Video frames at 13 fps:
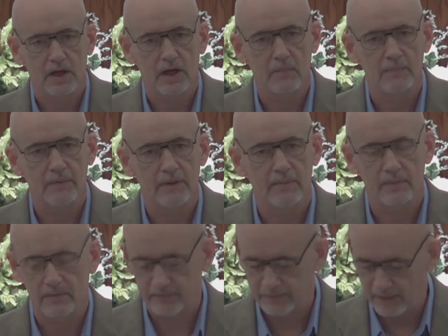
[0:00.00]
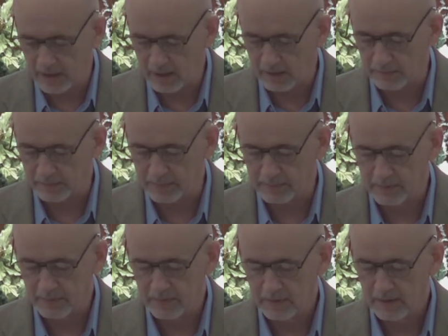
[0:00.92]
help them develop
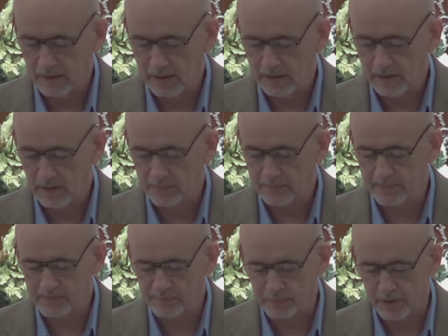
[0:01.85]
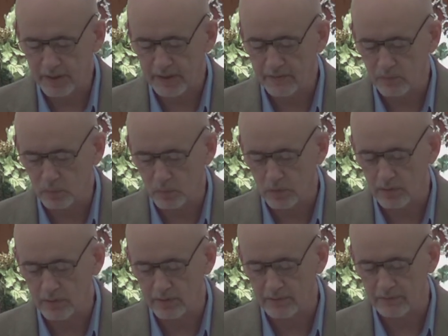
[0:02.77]
and help spread the
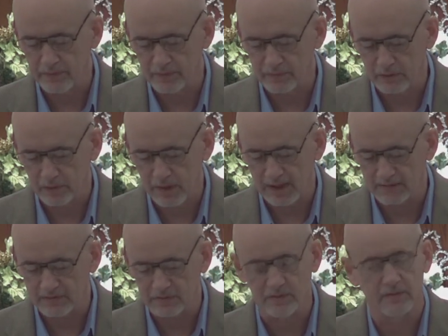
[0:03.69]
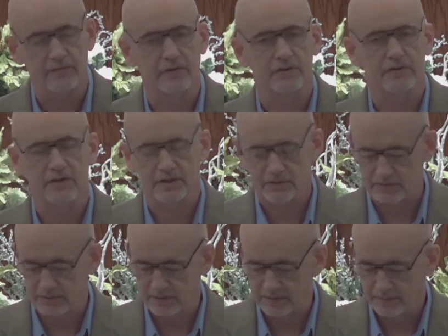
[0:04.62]
word of Christ to the first
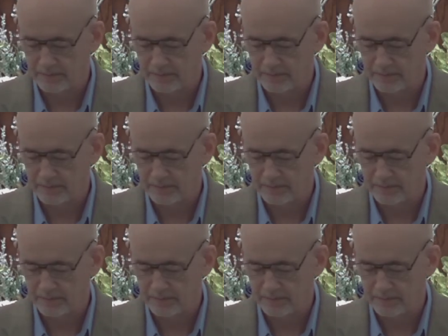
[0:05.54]
century.